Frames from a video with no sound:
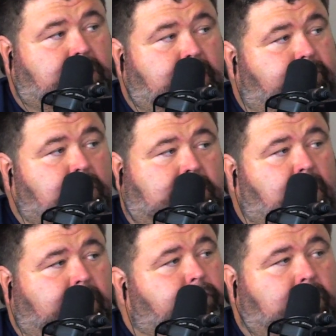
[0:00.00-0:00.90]
And it's it's
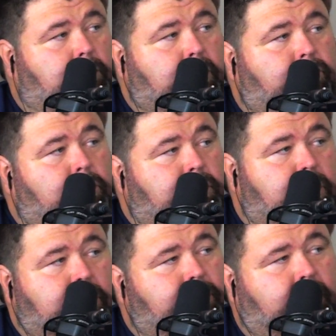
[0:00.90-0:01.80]
not even going to move one
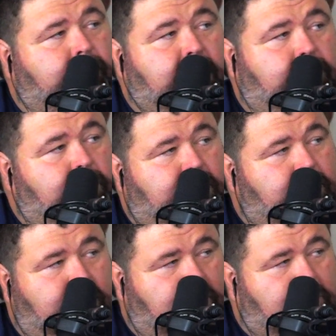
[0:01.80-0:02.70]
year. They're they're
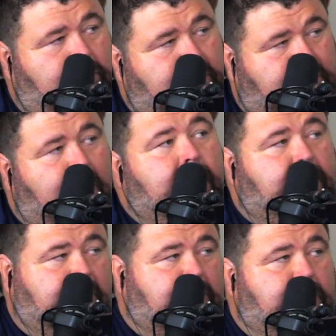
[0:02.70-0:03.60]
redoing the
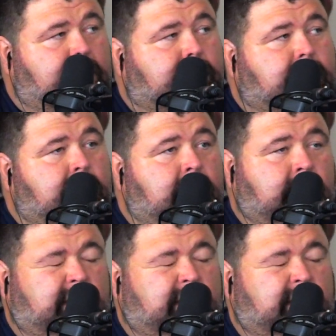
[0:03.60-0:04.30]
design, I guess.